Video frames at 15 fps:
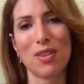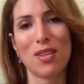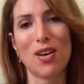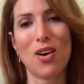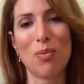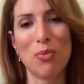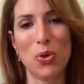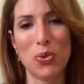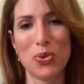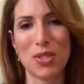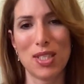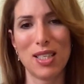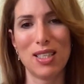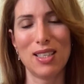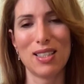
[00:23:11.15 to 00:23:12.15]
are
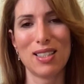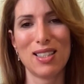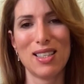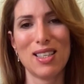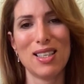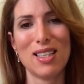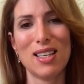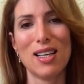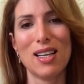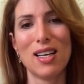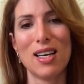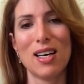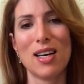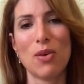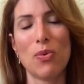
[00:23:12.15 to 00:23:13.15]
posted.
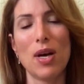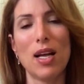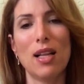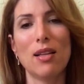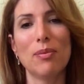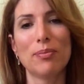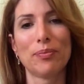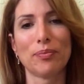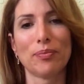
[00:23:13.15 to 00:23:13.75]
Well,